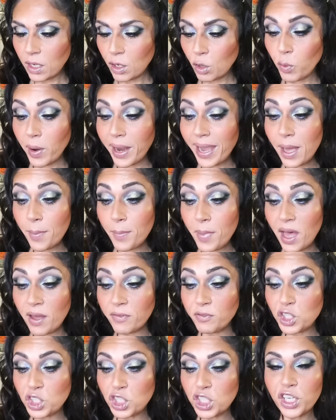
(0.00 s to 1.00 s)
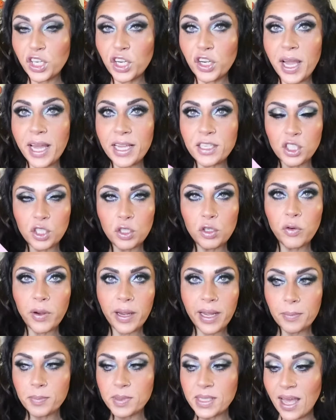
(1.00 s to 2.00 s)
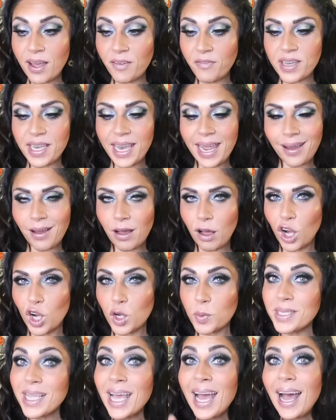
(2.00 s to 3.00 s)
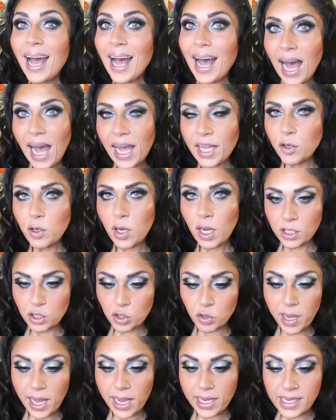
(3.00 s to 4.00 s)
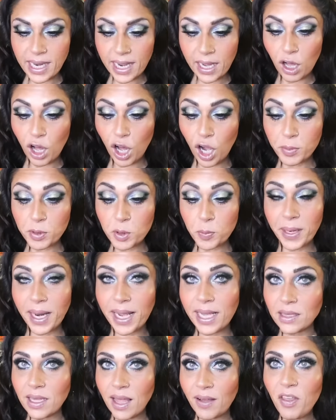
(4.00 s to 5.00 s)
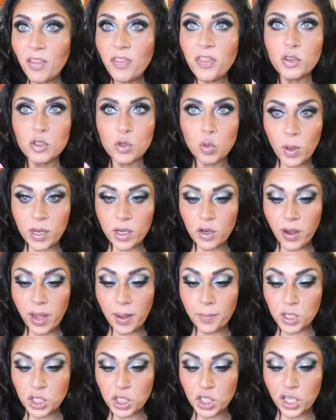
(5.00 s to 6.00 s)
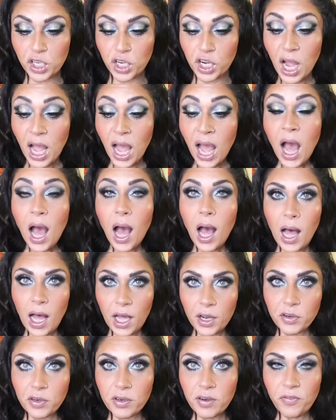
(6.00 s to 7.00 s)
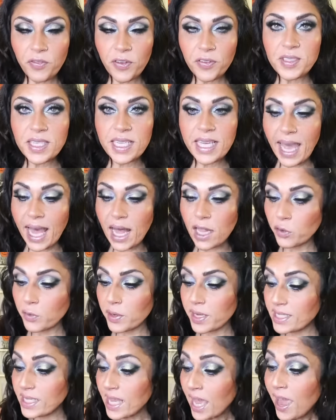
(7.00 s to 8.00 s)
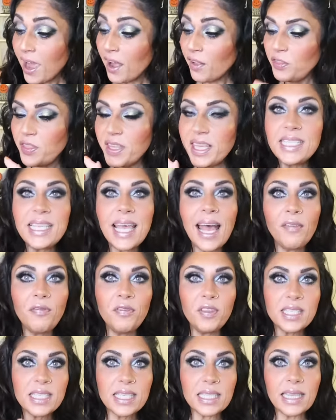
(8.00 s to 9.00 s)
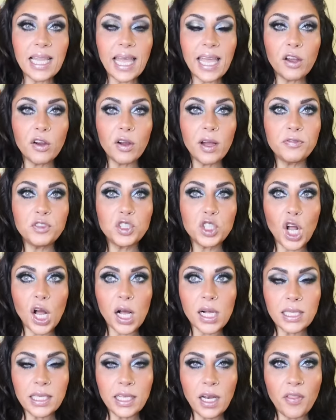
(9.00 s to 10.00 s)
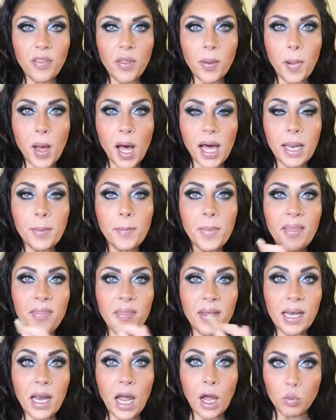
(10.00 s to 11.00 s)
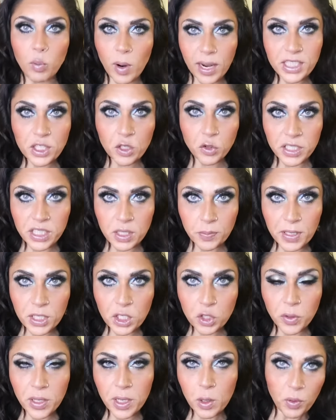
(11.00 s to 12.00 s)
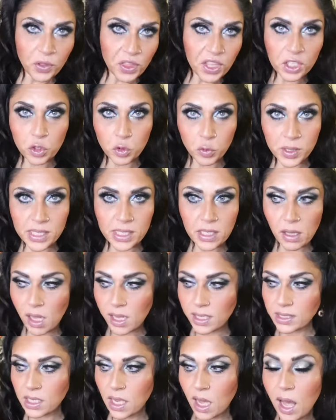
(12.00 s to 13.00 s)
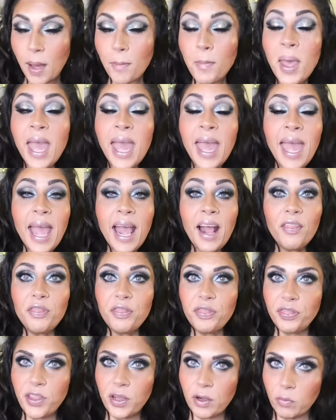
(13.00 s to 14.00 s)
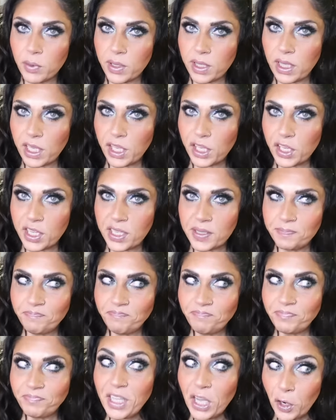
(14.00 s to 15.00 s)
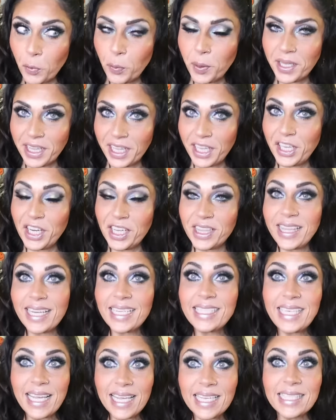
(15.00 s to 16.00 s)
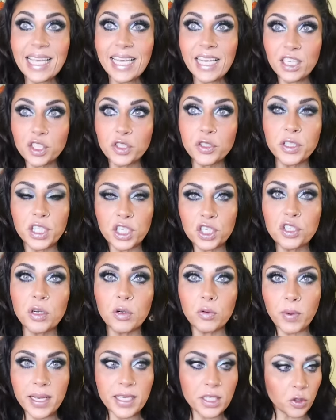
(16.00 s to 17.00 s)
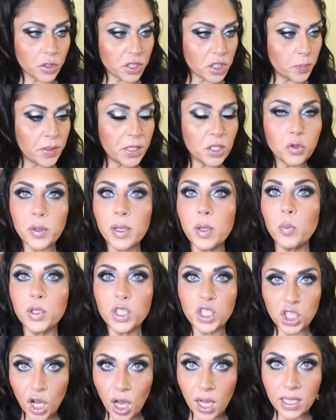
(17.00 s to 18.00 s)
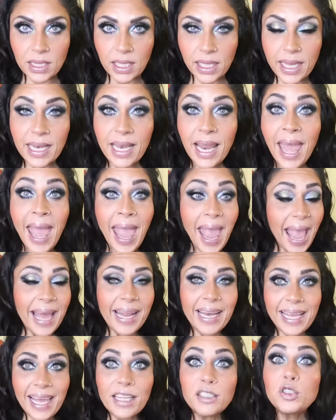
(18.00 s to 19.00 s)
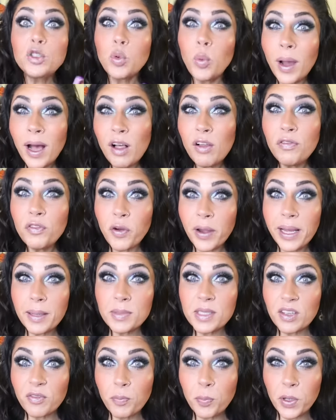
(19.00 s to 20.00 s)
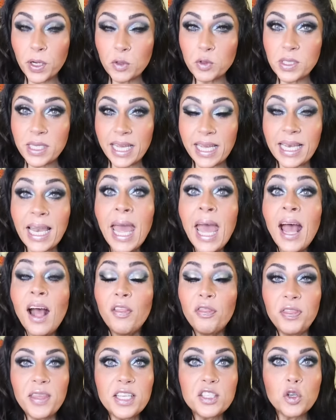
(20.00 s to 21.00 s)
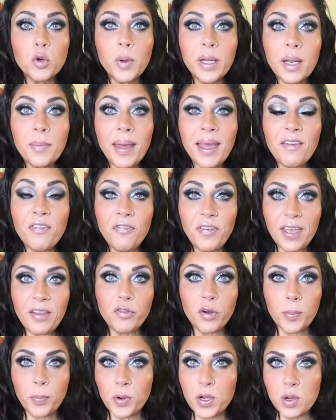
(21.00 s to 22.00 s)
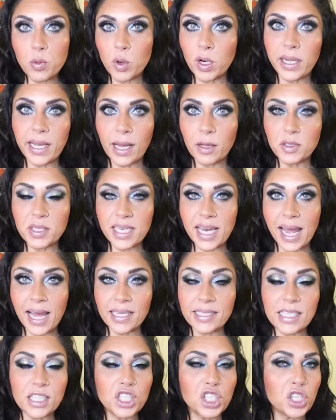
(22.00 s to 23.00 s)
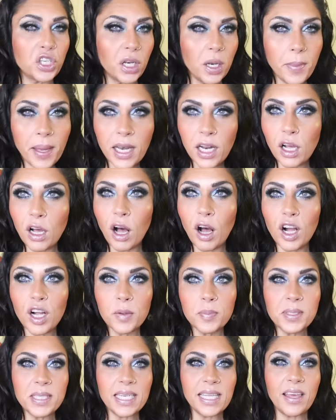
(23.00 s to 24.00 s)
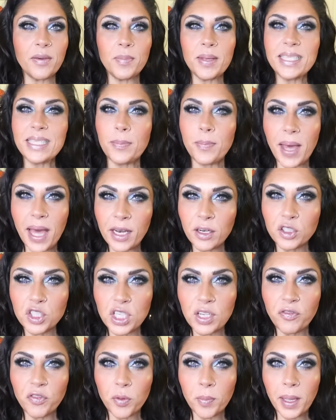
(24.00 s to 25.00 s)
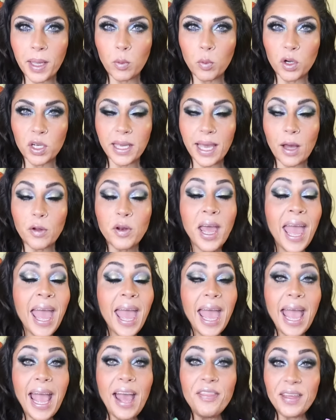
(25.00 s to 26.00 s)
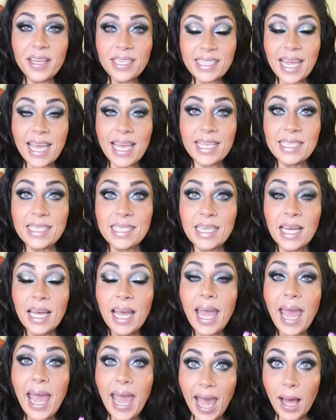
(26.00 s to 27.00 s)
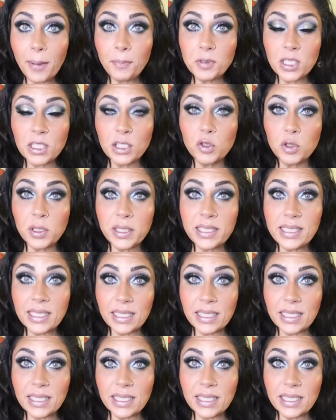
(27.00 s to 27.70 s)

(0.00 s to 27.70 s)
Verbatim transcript: gram of sugar and two grams of net carbs. I do not track net carbs, but I love that there's one gram of sugar, 150 calories. These have this layer of chocolate on the bottom and then a Rice Krispie treat with a drizzle on top. They're really good. They're really good. They taste like a traditional Rice Krispie treat with chocolate. And again, 12 grams of protein. These are one of my favorite pre-workout snacks. It's a good amount of carbs to give me some energy for my workout and they taste absolutely